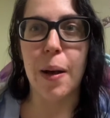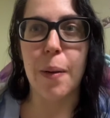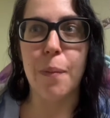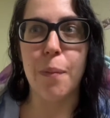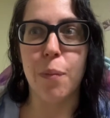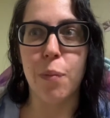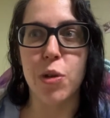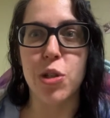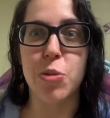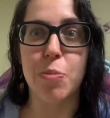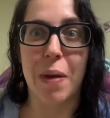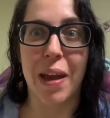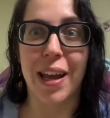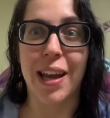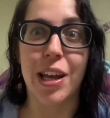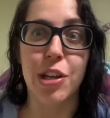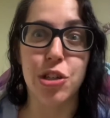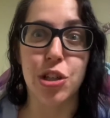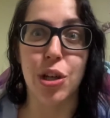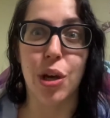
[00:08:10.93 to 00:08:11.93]
which bank
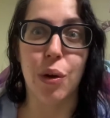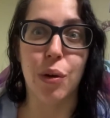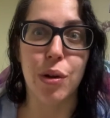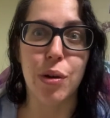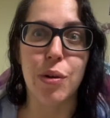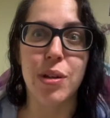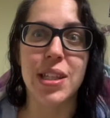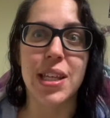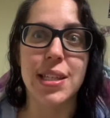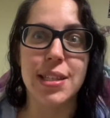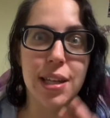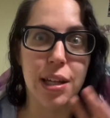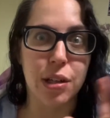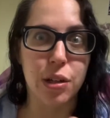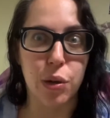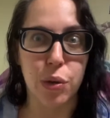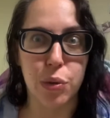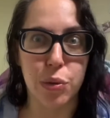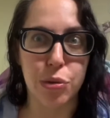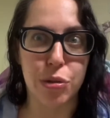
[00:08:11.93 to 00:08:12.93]
I should go to, and they said
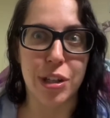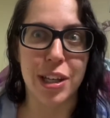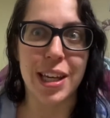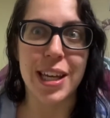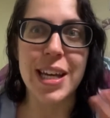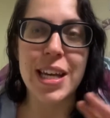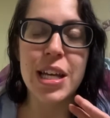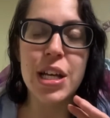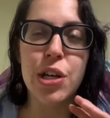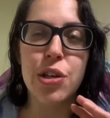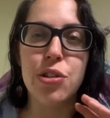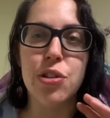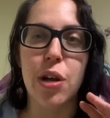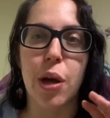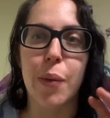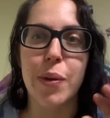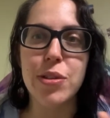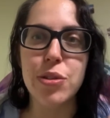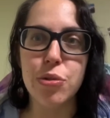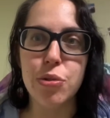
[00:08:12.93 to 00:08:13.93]
go to Uri. So I
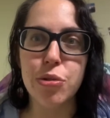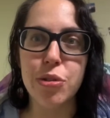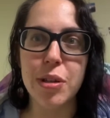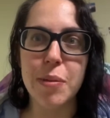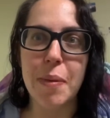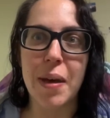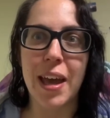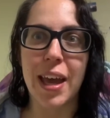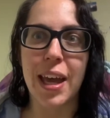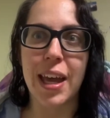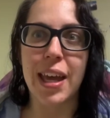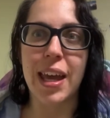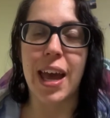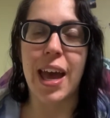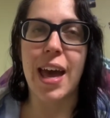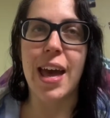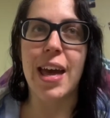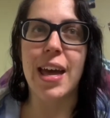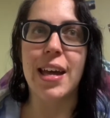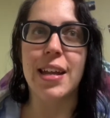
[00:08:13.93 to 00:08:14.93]
went to Uri Bank,
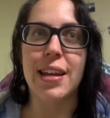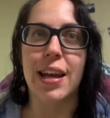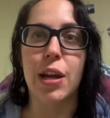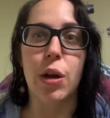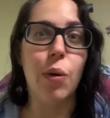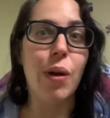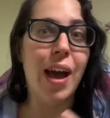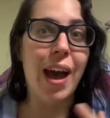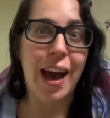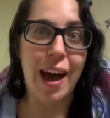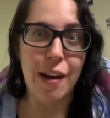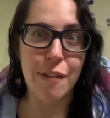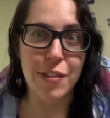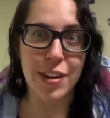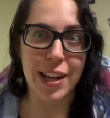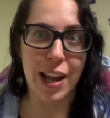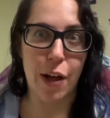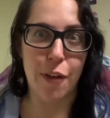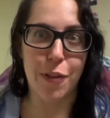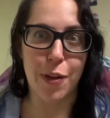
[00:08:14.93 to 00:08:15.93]
and I don't have an
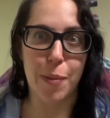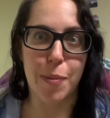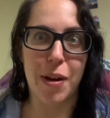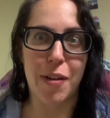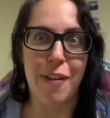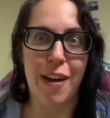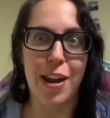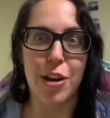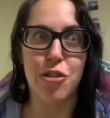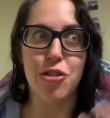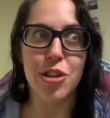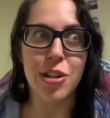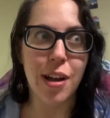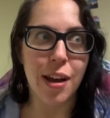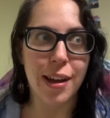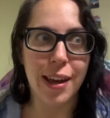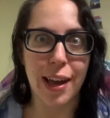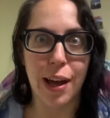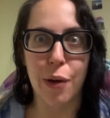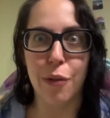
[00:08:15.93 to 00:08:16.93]
account there, but I've had a
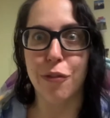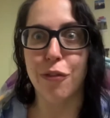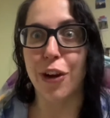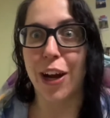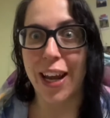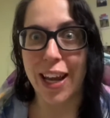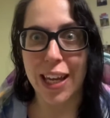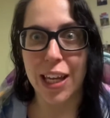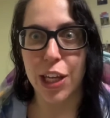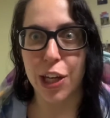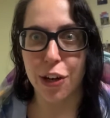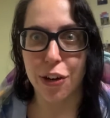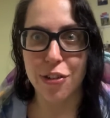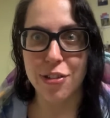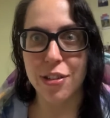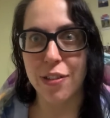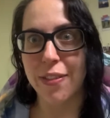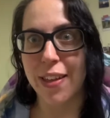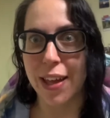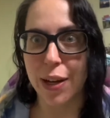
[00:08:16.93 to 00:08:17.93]
Shinhan account for 8 years
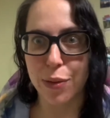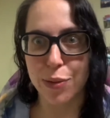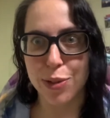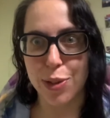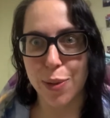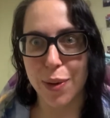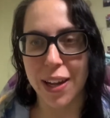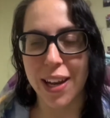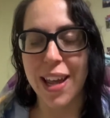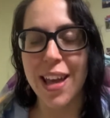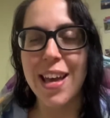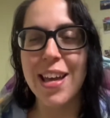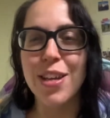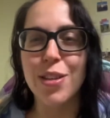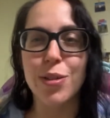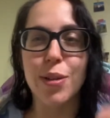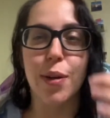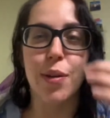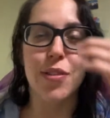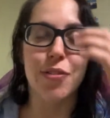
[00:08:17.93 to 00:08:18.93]
and they don't do it,
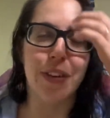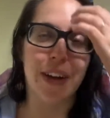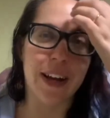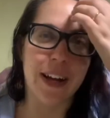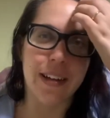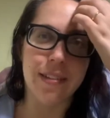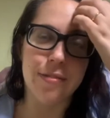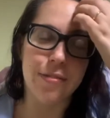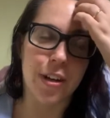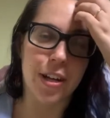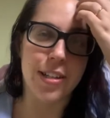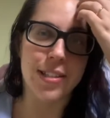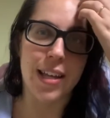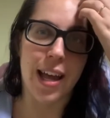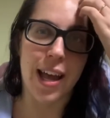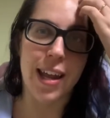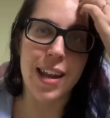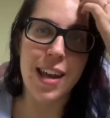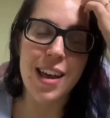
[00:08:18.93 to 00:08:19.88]
so I was very, very sad.